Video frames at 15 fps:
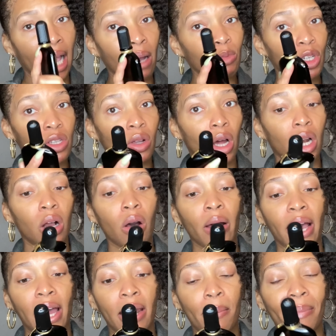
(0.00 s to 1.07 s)
just gonna go
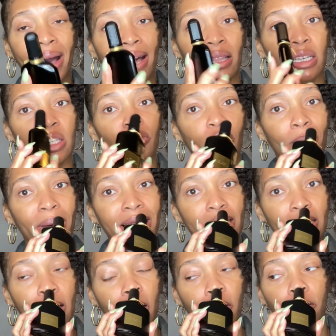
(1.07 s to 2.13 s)
ahead and buy this for
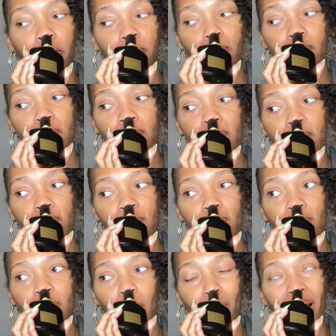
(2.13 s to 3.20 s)
myself.
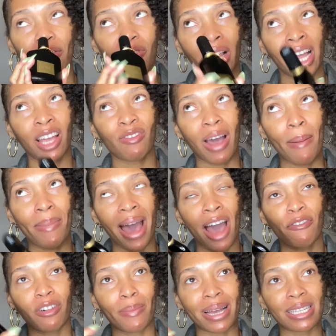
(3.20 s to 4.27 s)
But I feel like if I buy
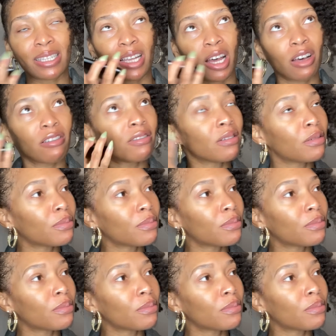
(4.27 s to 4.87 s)
it for myself,